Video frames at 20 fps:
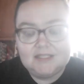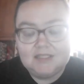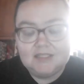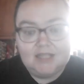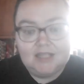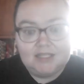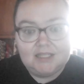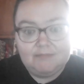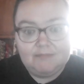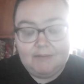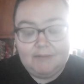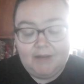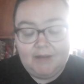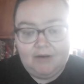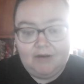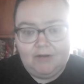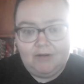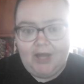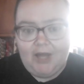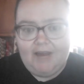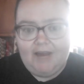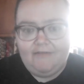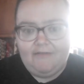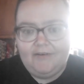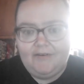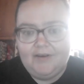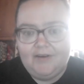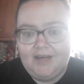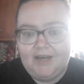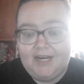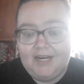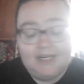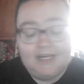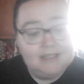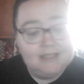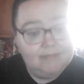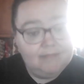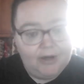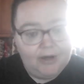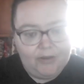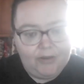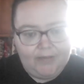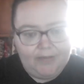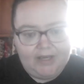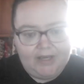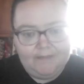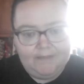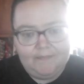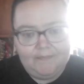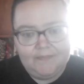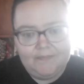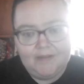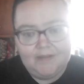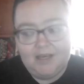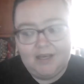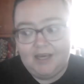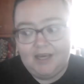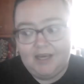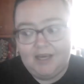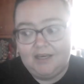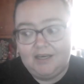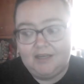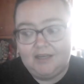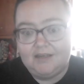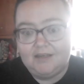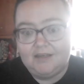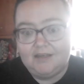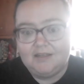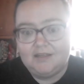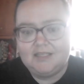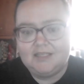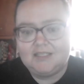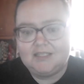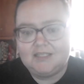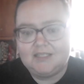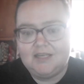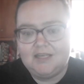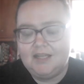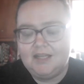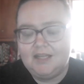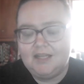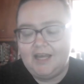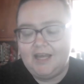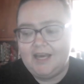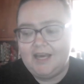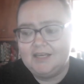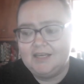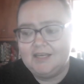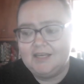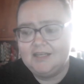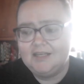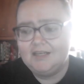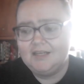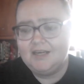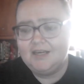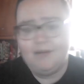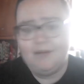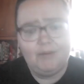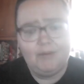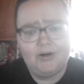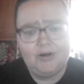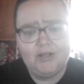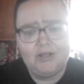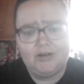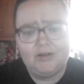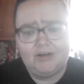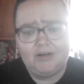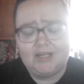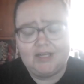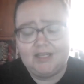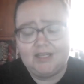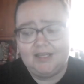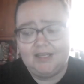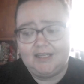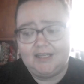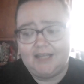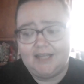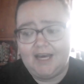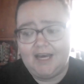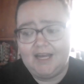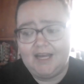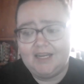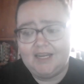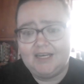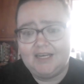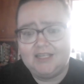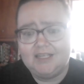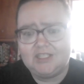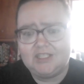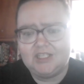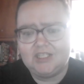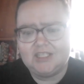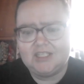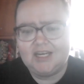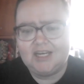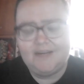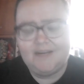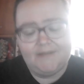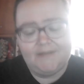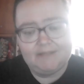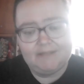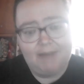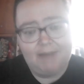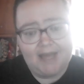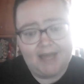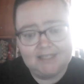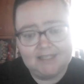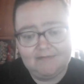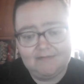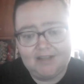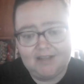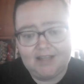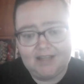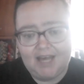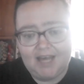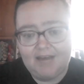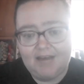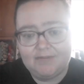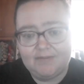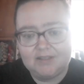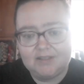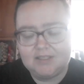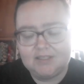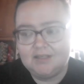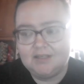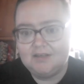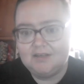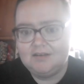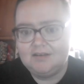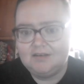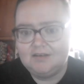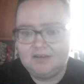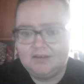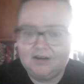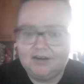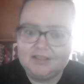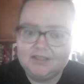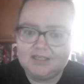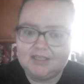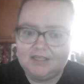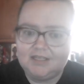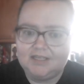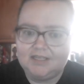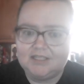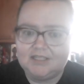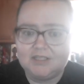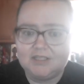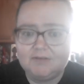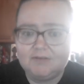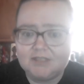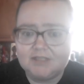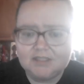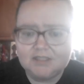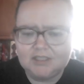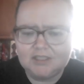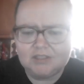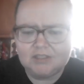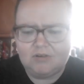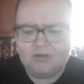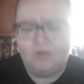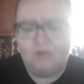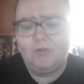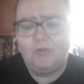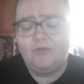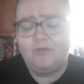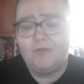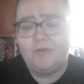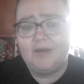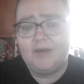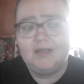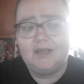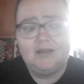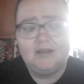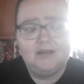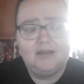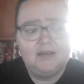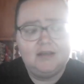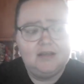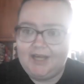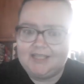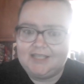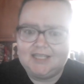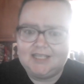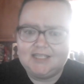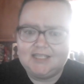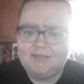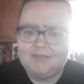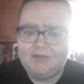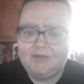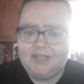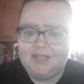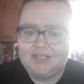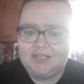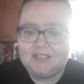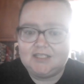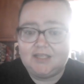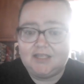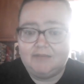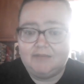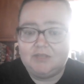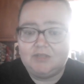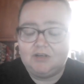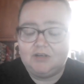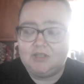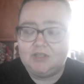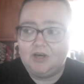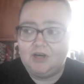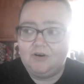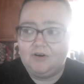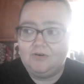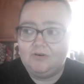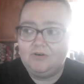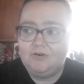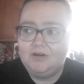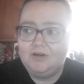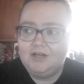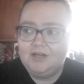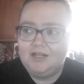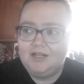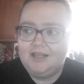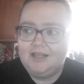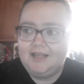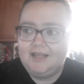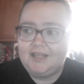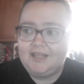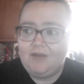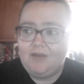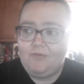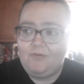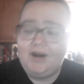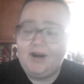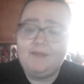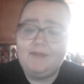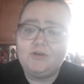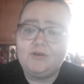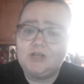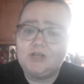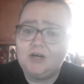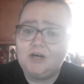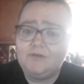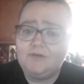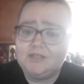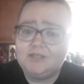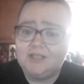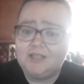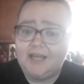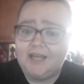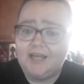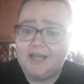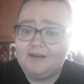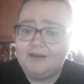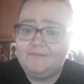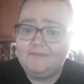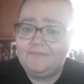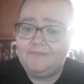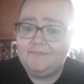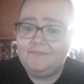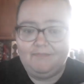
that's been my whole life, and it doesn't bother me. And it's not like a burden or anything like that. It's just kind of this passive thing that happens constantly. So it's just normal for me. Like, say someone like stubs their toe, like they ram their toe into like